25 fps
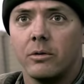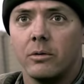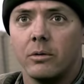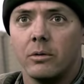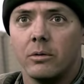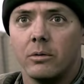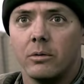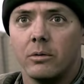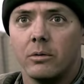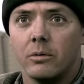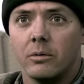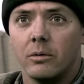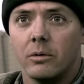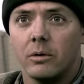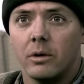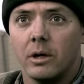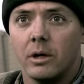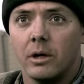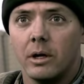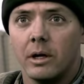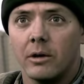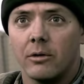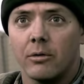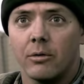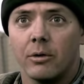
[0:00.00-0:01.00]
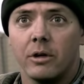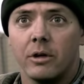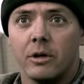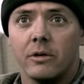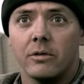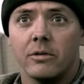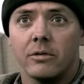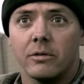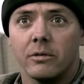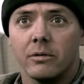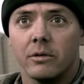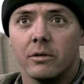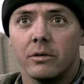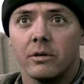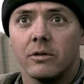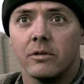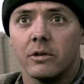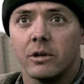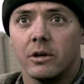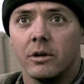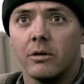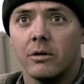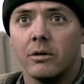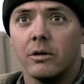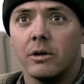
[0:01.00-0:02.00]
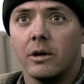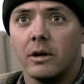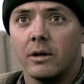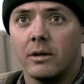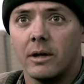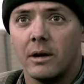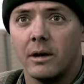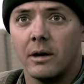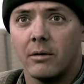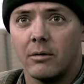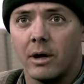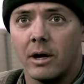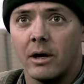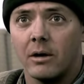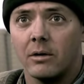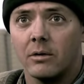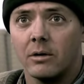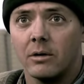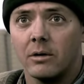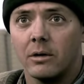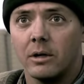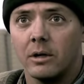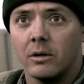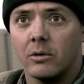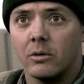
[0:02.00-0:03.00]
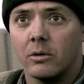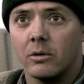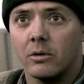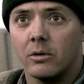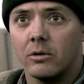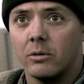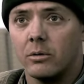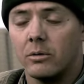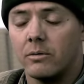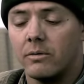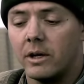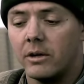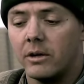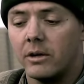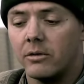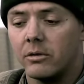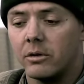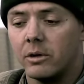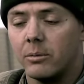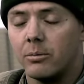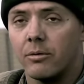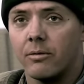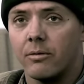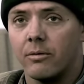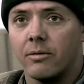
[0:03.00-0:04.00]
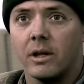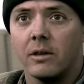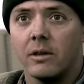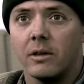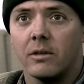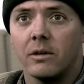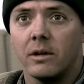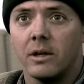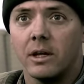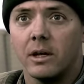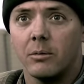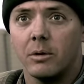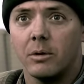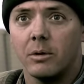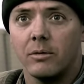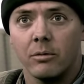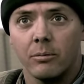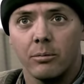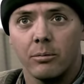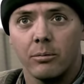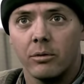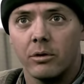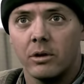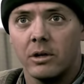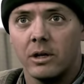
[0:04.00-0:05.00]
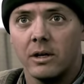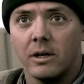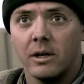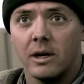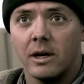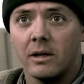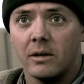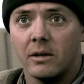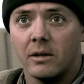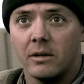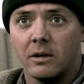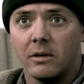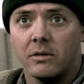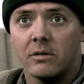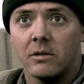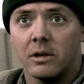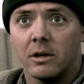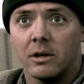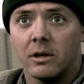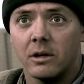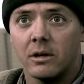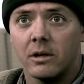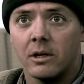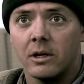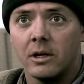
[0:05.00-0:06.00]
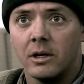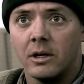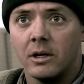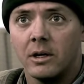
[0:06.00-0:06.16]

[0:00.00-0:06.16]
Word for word: to increase the security on that route, in order to eventually prevent the enemy from putting any IEDs there,